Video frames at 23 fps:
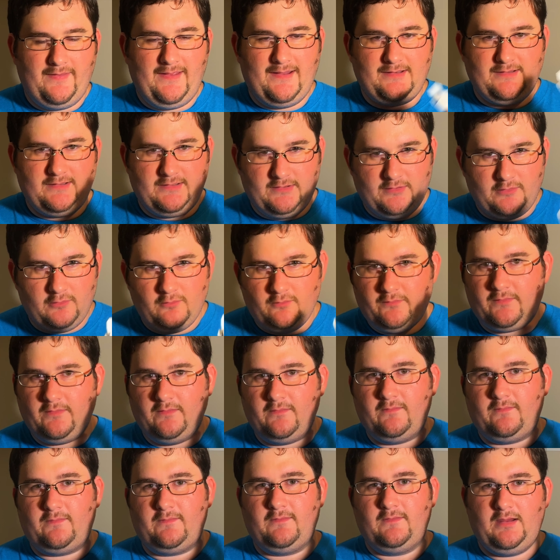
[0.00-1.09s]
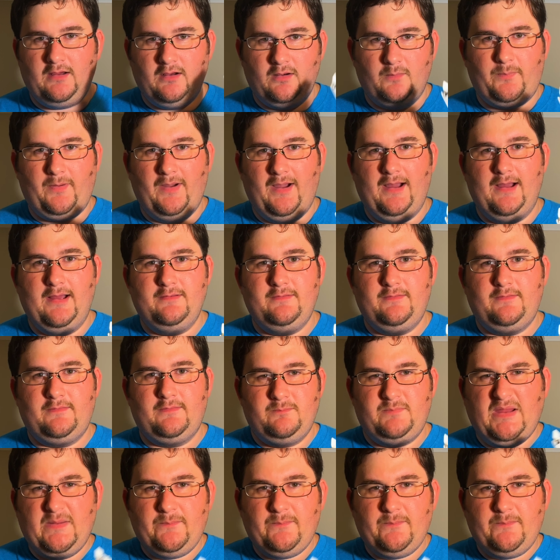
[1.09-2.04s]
that uses earpods.